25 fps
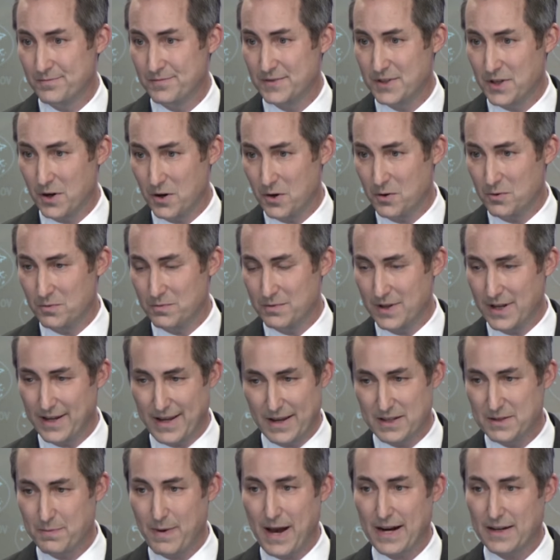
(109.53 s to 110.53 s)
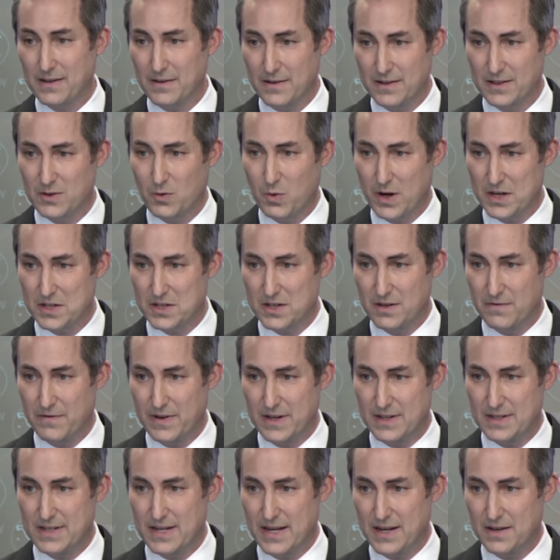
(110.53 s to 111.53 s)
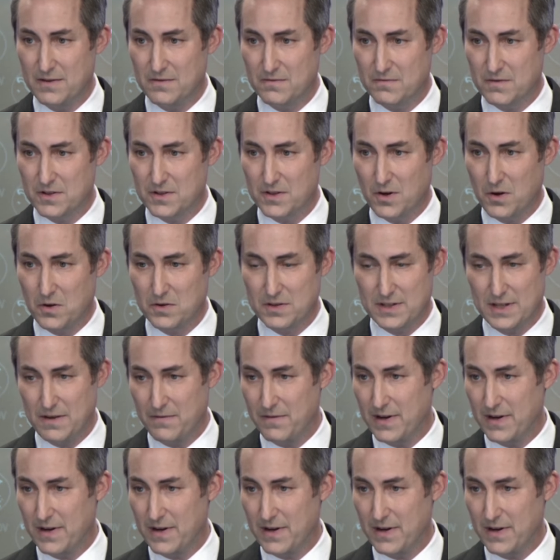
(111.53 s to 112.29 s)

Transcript: So it gets back to this question of intent and results.